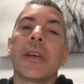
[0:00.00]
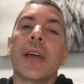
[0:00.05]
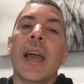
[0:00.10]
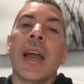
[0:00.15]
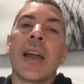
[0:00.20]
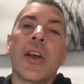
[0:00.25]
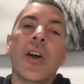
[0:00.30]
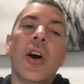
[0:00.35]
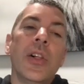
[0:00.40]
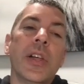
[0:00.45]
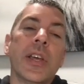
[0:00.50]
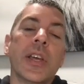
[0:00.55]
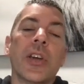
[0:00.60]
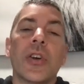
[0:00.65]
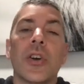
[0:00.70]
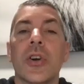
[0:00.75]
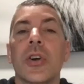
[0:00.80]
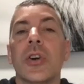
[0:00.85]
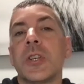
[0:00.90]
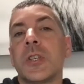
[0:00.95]
and calling
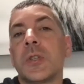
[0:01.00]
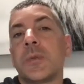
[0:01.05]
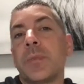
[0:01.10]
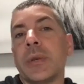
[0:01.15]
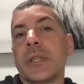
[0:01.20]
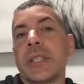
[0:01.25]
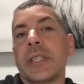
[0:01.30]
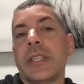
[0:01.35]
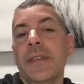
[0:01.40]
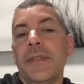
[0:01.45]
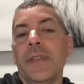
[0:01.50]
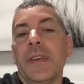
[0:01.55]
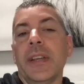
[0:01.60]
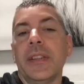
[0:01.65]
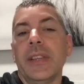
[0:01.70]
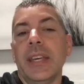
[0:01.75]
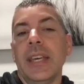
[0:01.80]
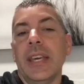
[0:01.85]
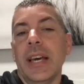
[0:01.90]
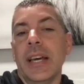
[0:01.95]
her
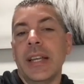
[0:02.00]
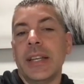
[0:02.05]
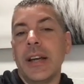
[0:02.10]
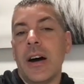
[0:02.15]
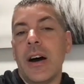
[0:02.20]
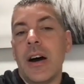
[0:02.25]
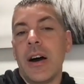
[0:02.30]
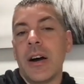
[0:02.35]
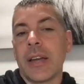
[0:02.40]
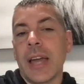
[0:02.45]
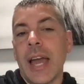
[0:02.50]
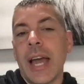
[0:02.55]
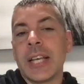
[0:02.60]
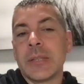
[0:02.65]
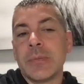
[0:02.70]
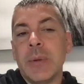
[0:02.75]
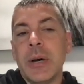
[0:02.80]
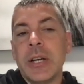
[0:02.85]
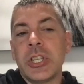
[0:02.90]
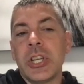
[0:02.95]
specifically a dog
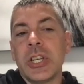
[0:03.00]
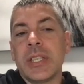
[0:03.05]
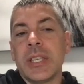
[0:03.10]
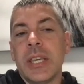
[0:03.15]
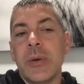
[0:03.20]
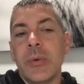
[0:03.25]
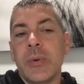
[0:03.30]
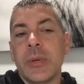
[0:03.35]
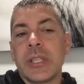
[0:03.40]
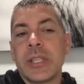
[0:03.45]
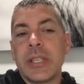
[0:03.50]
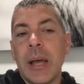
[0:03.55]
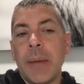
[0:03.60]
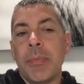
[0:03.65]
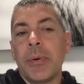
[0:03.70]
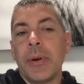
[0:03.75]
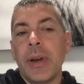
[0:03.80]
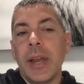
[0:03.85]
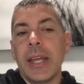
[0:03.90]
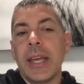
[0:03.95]
as much as he was
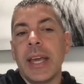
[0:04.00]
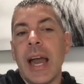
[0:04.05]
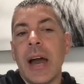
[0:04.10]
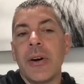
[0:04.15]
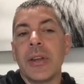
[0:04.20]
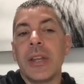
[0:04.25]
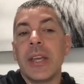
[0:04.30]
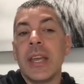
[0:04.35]
separating out